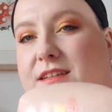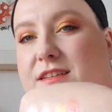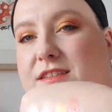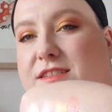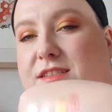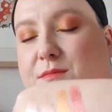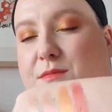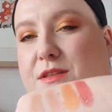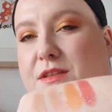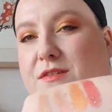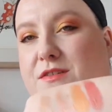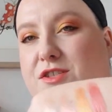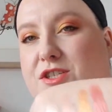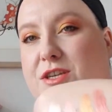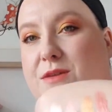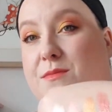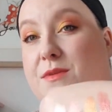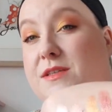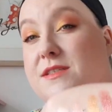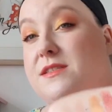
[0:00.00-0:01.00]
some of those
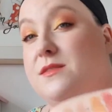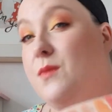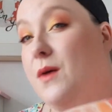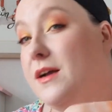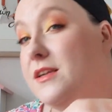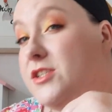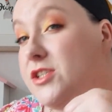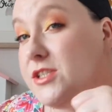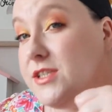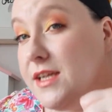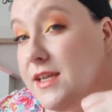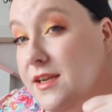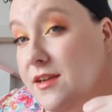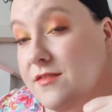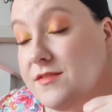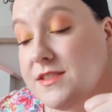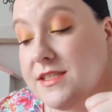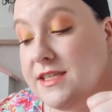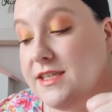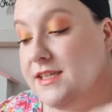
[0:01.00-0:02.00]
shimmers swatched, and
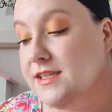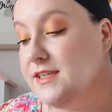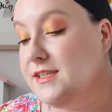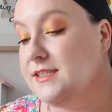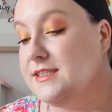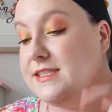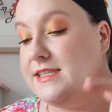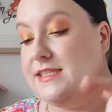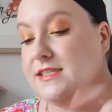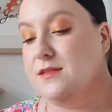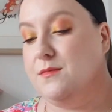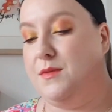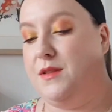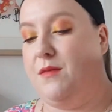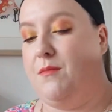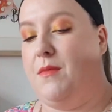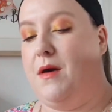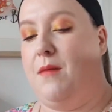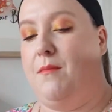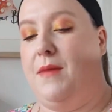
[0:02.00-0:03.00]
obviously you can see some of
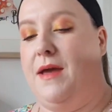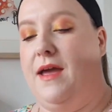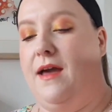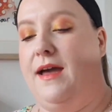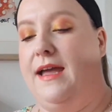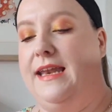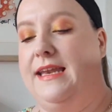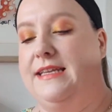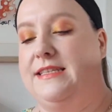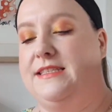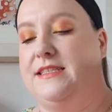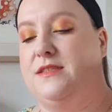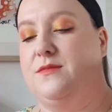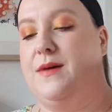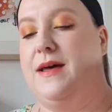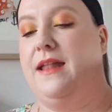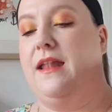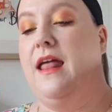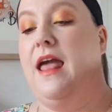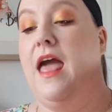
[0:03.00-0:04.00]
them on my eyelid as
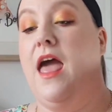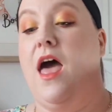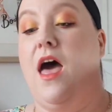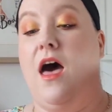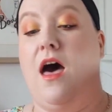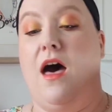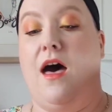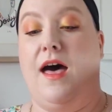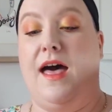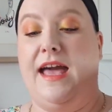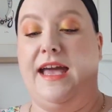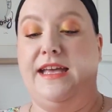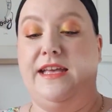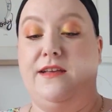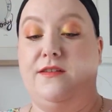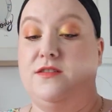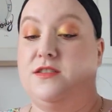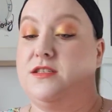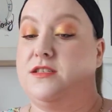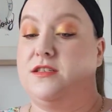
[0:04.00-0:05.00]
well. I
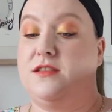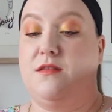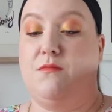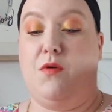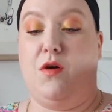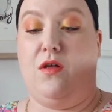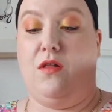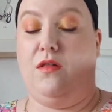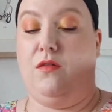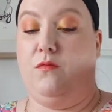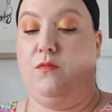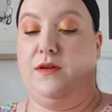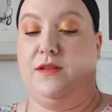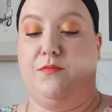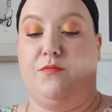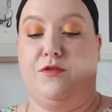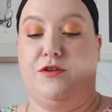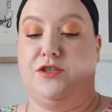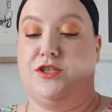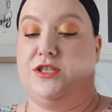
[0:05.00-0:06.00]
used them all with a
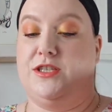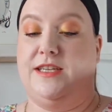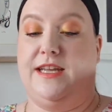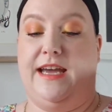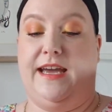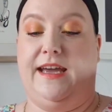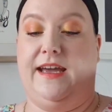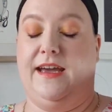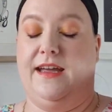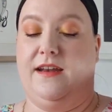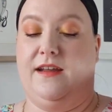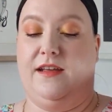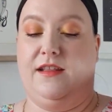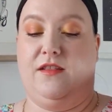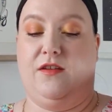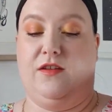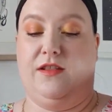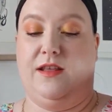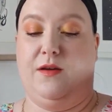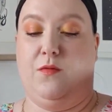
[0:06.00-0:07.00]
brush today and I
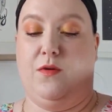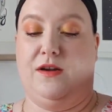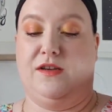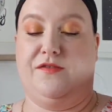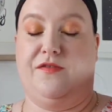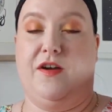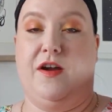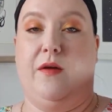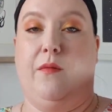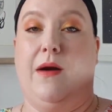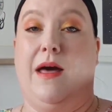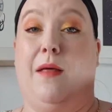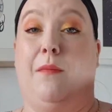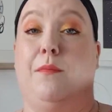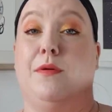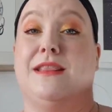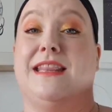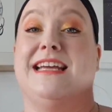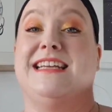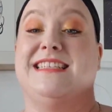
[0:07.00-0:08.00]
thought they worked very well,
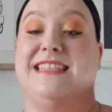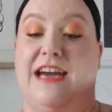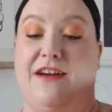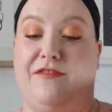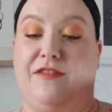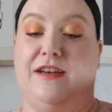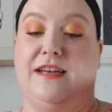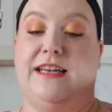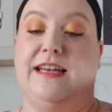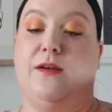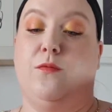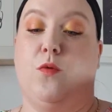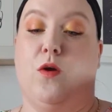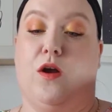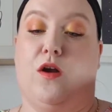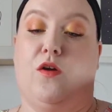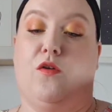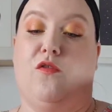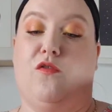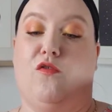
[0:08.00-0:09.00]
but they definitely
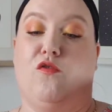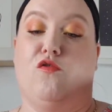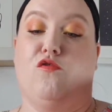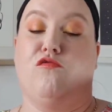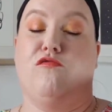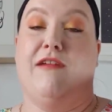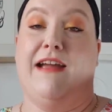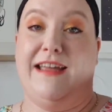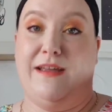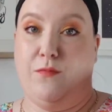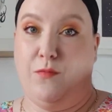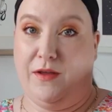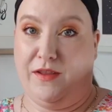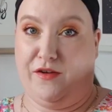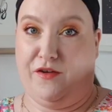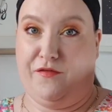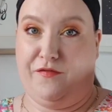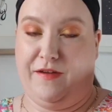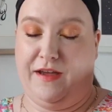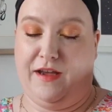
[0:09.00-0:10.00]
work great with
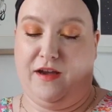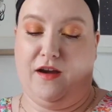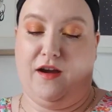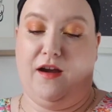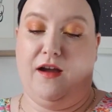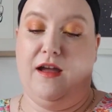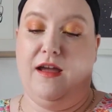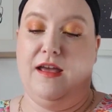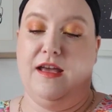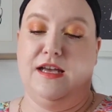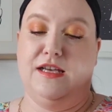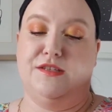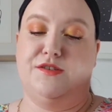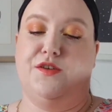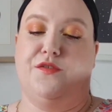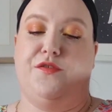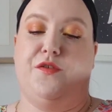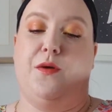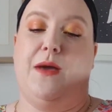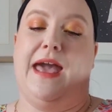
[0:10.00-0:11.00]
your finger. So
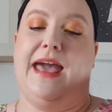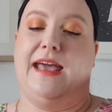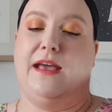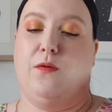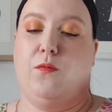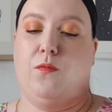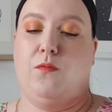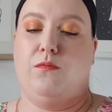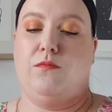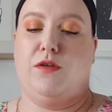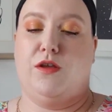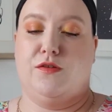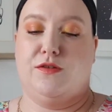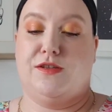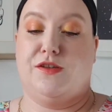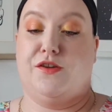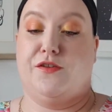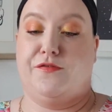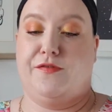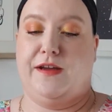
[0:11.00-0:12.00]
if you hate
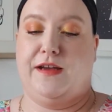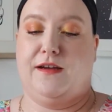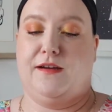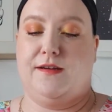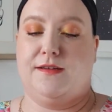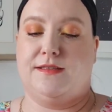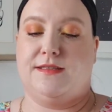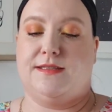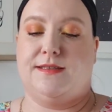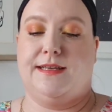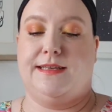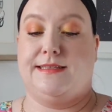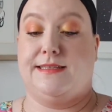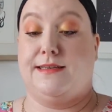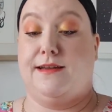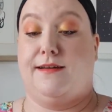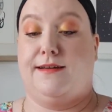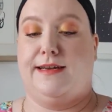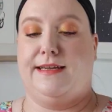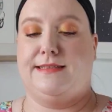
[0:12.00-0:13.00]
using your fingers, it's
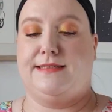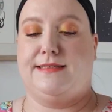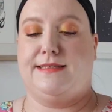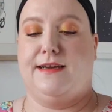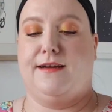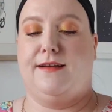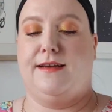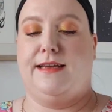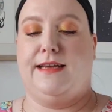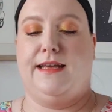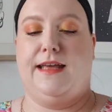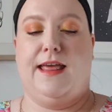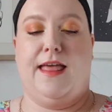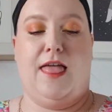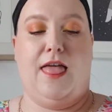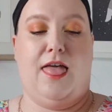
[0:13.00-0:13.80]
not necessarily